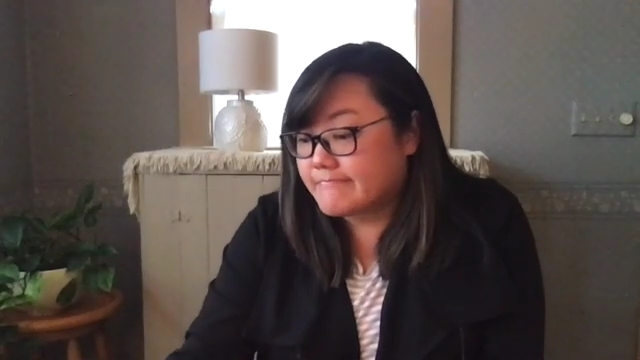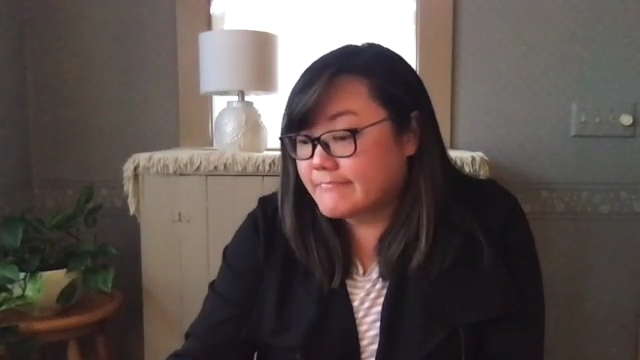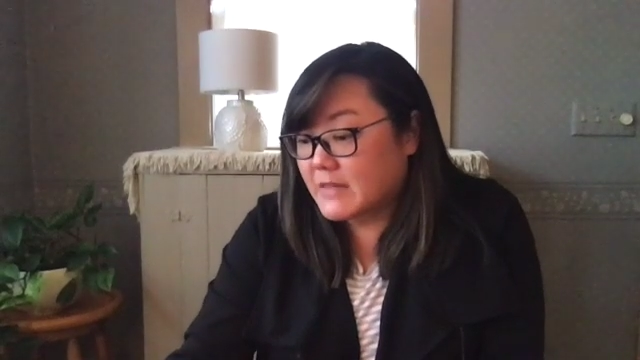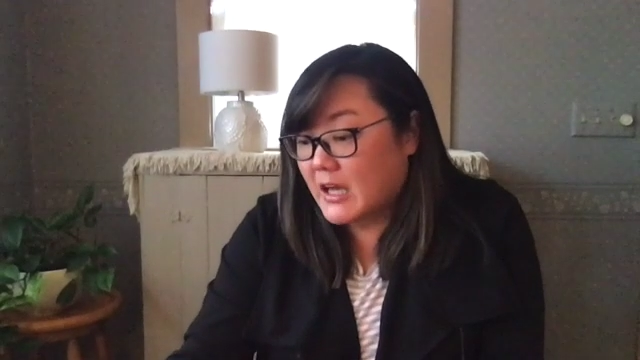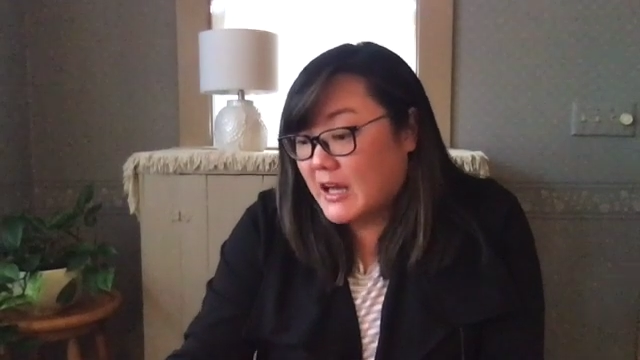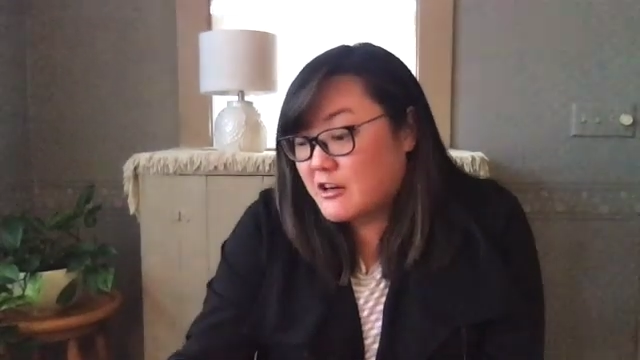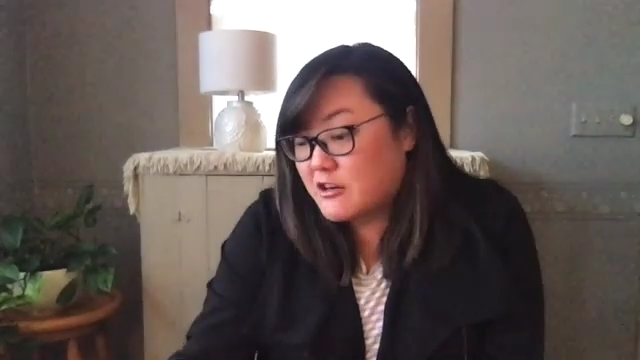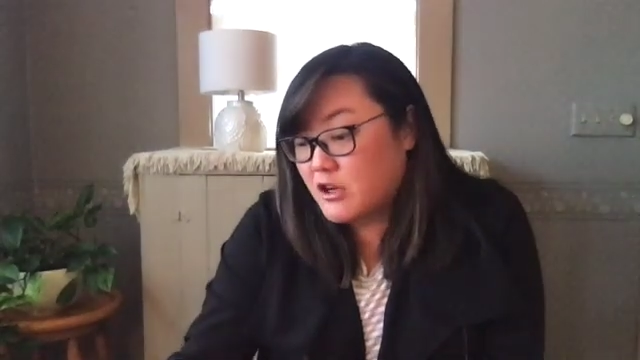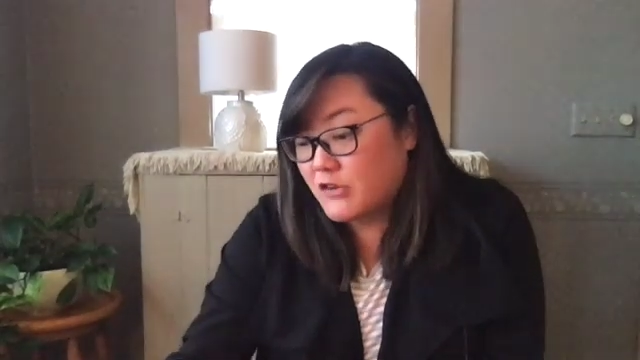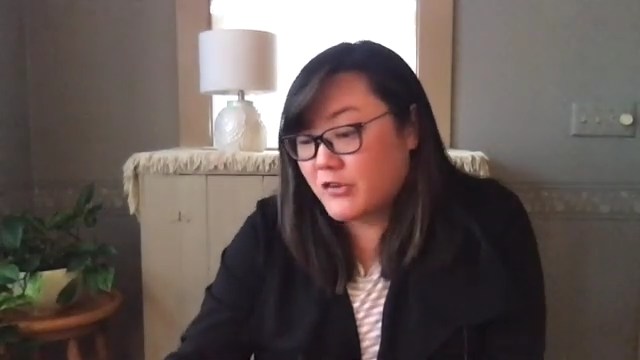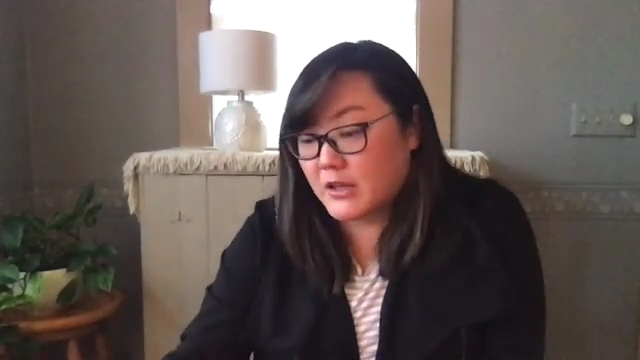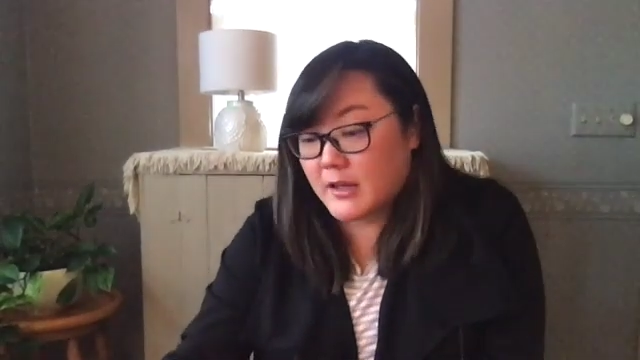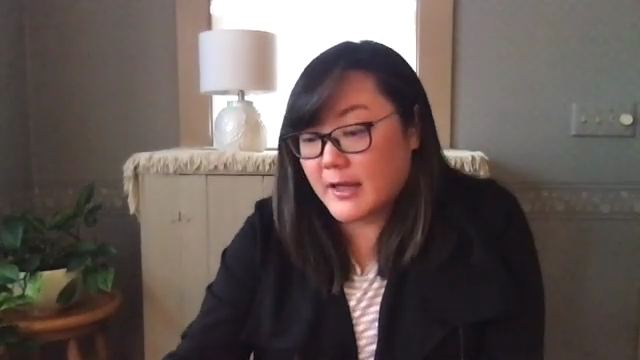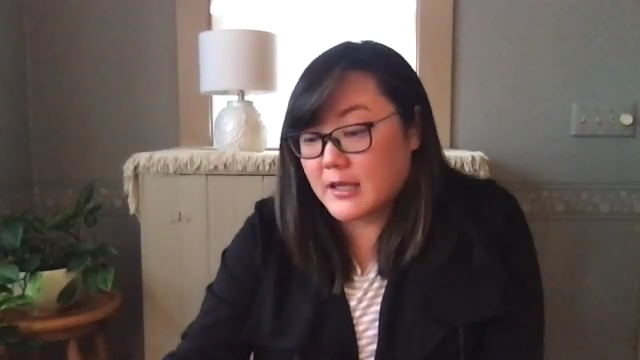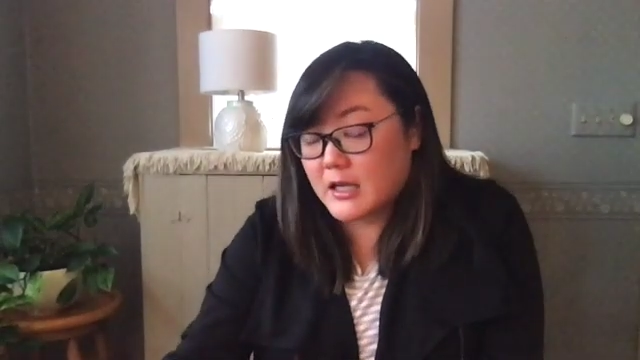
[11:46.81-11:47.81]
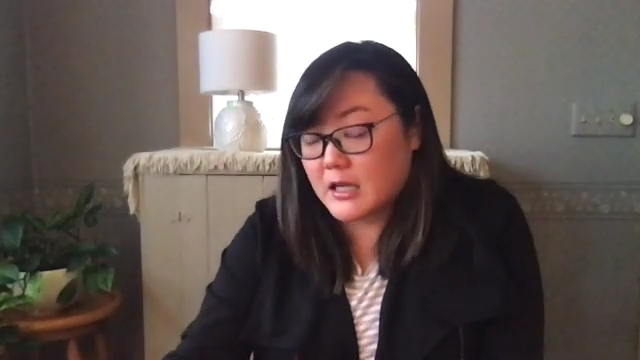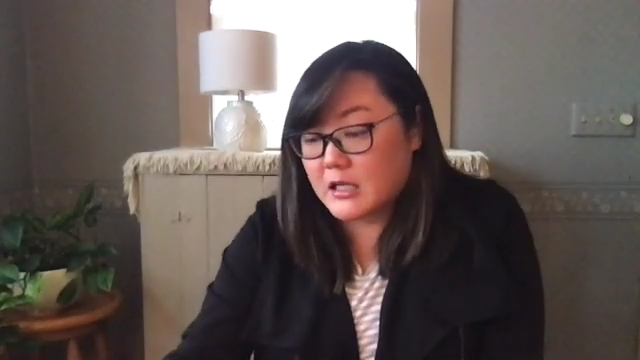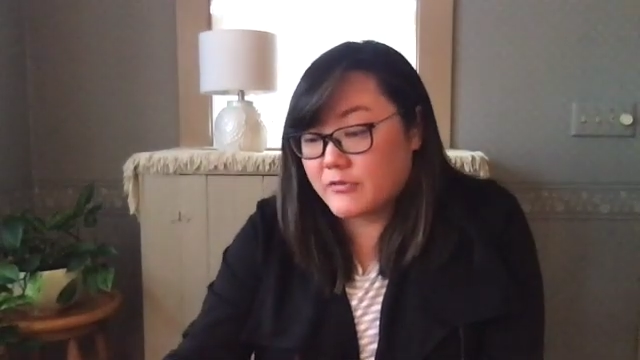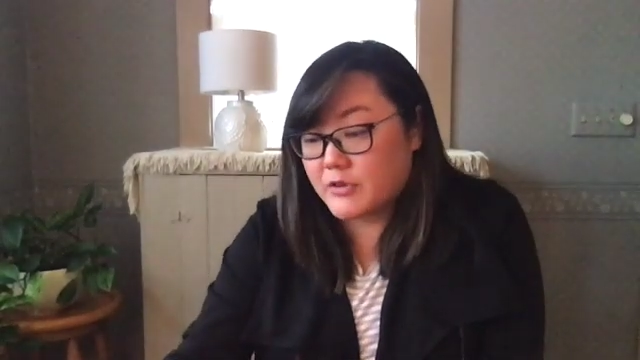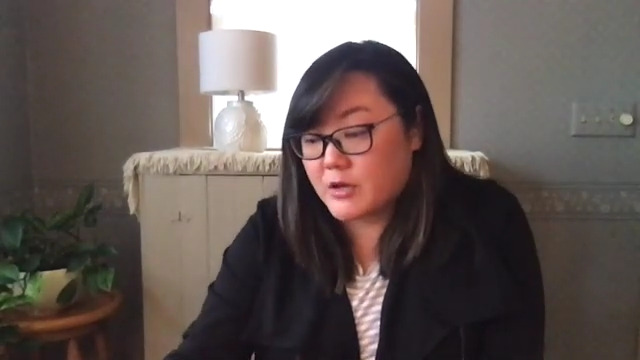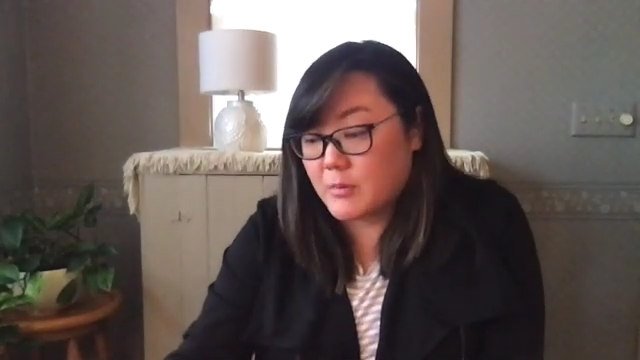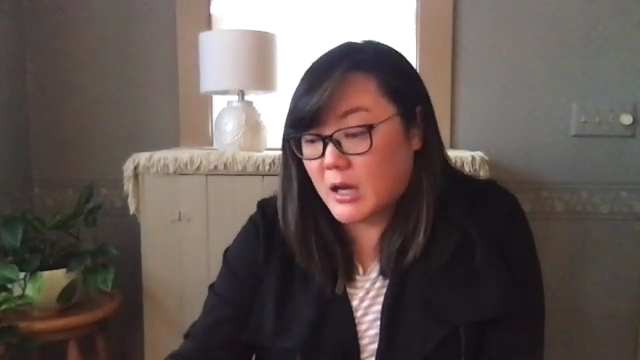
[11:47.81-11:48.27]
I don't know if I like any of
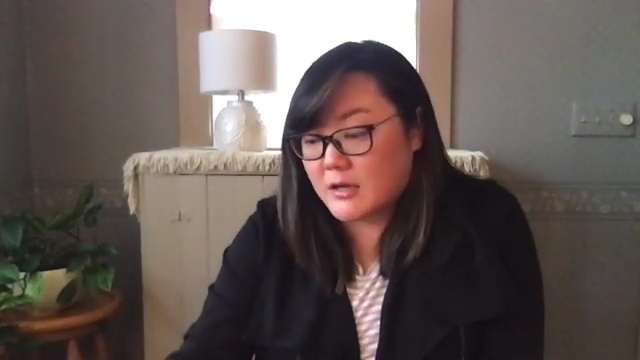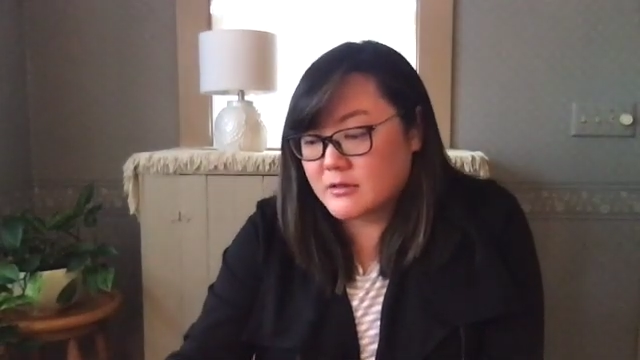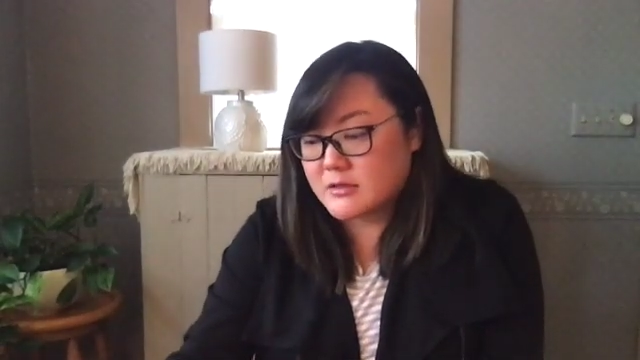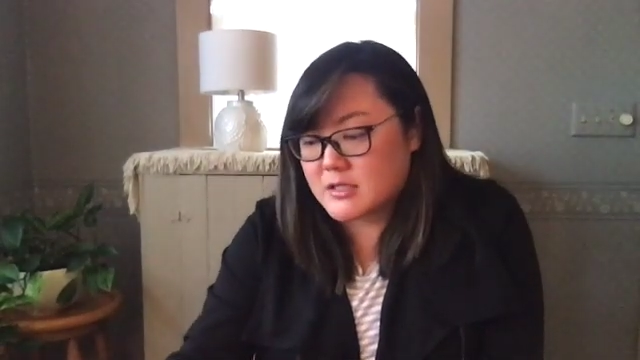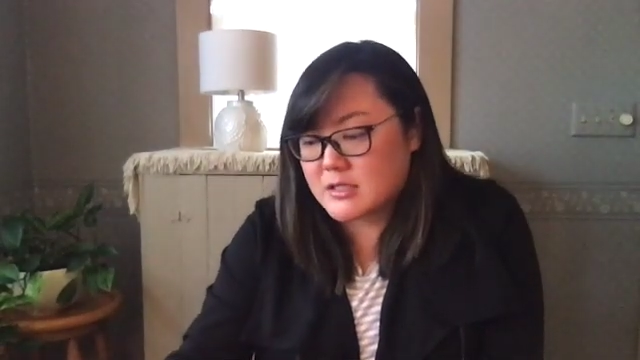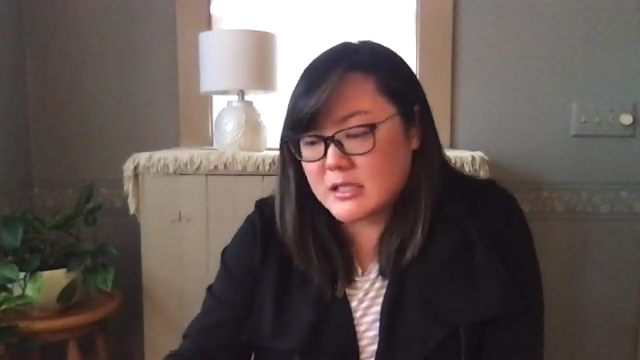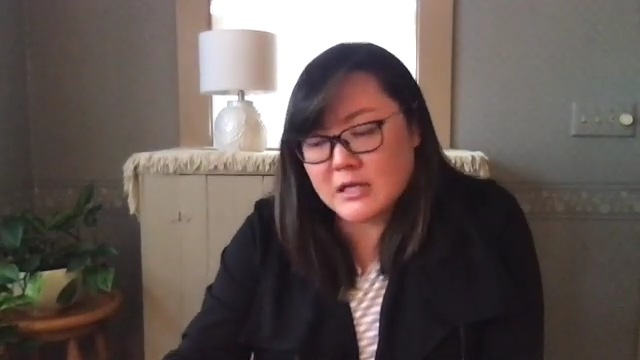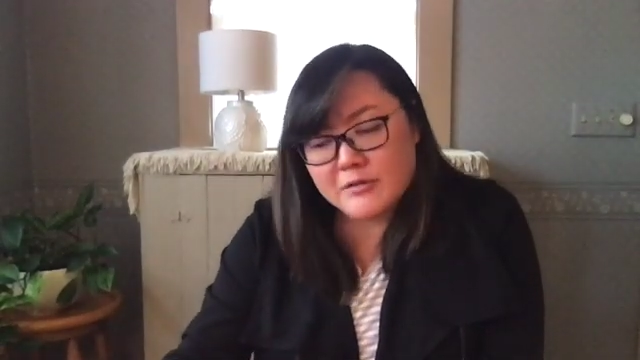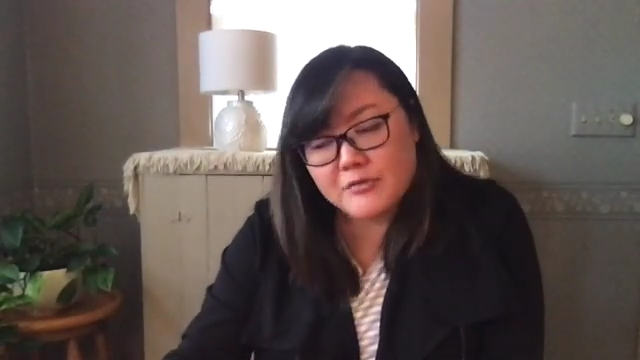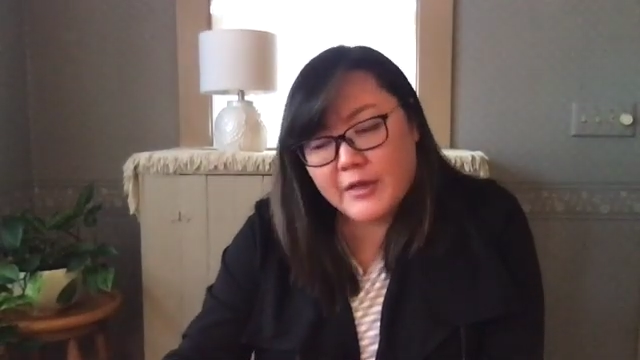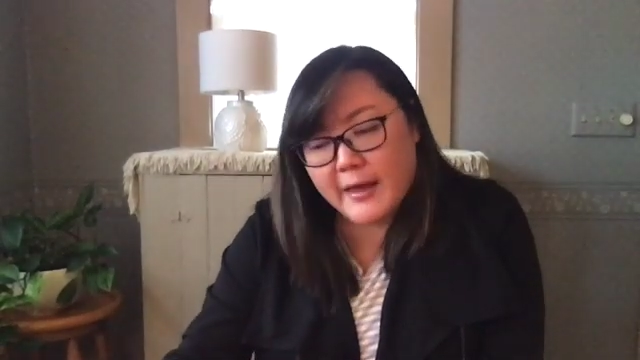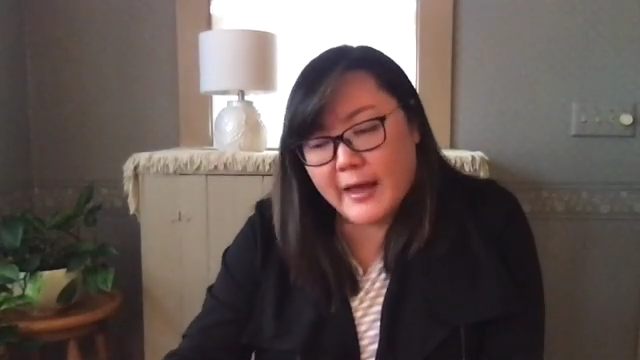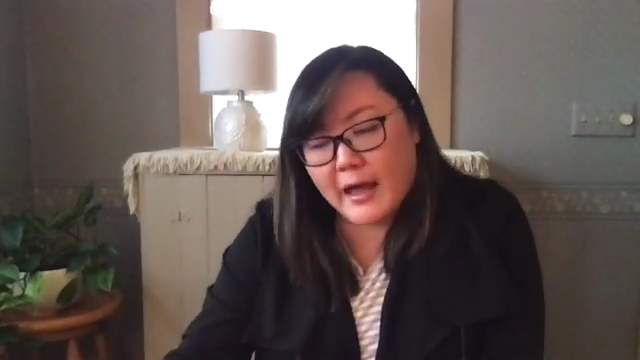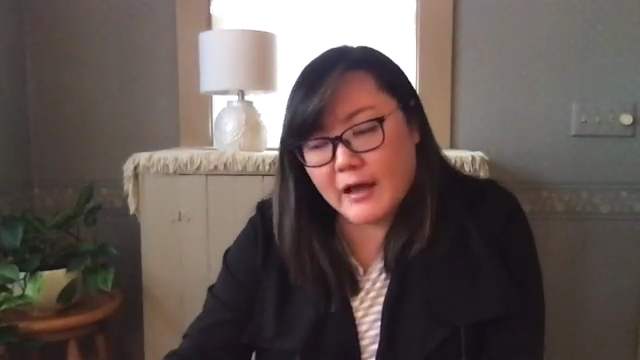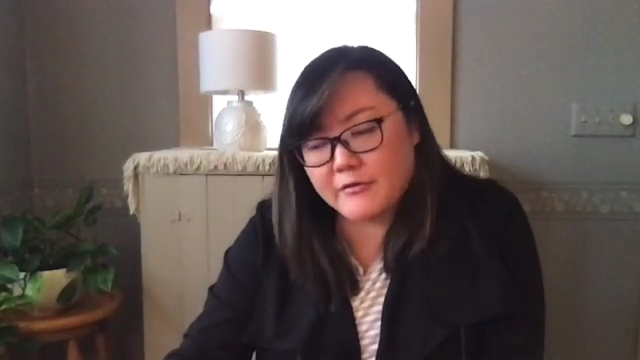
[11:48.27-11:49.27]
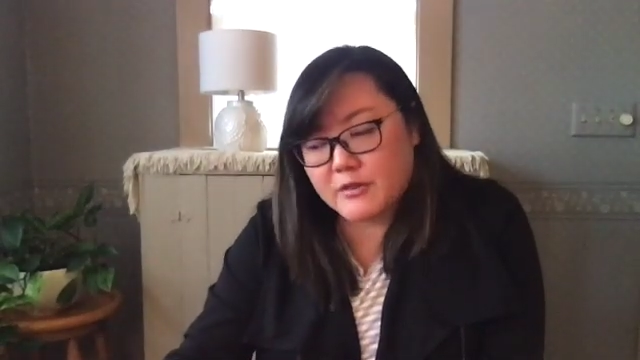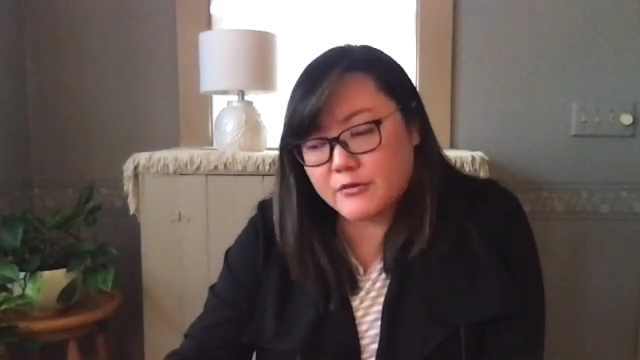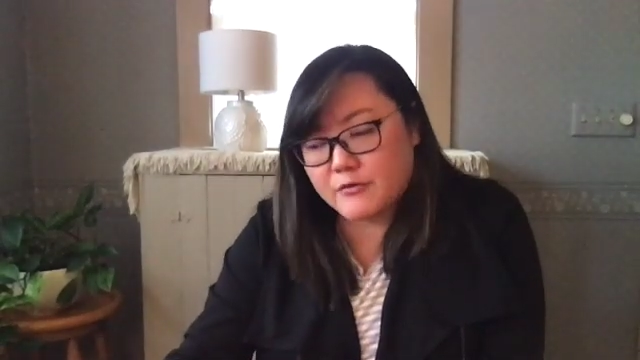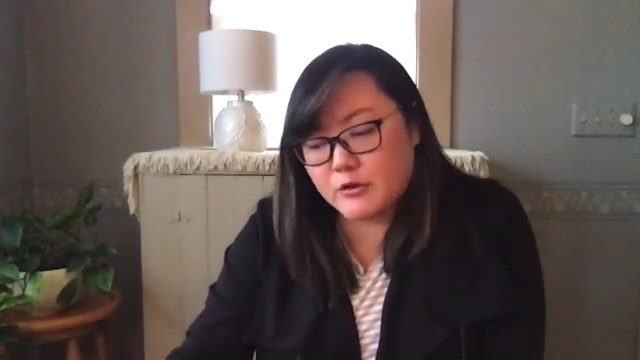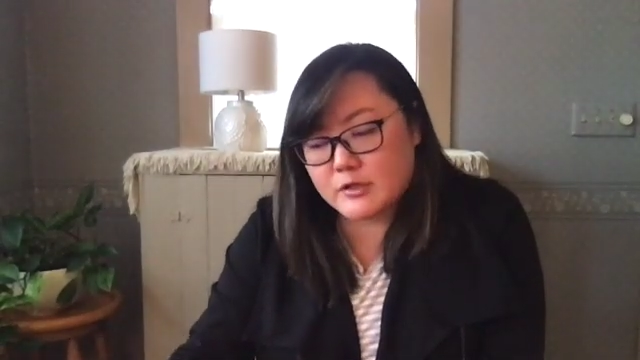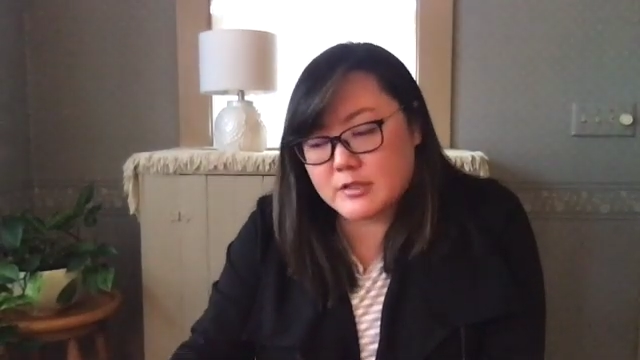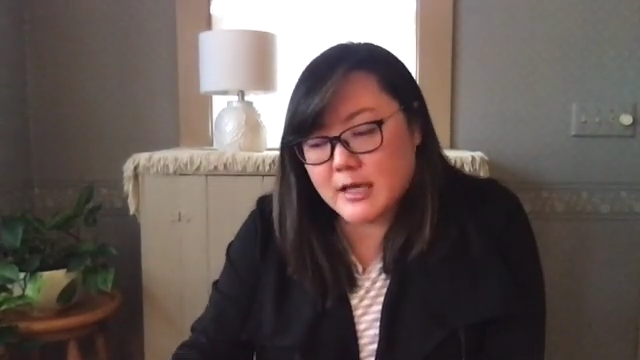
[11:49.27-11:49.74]
them. I'll see if they have the
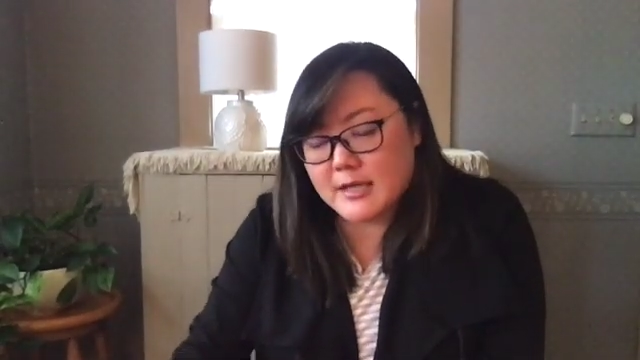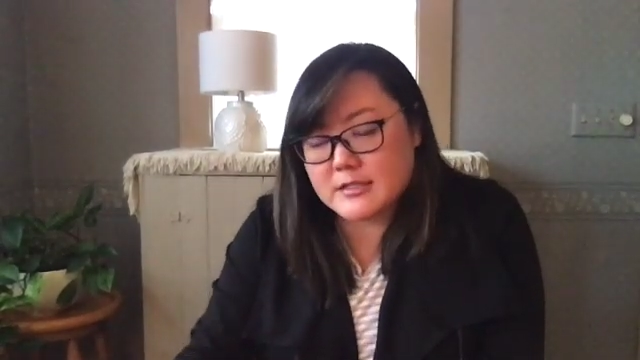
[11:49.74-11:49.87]
full size,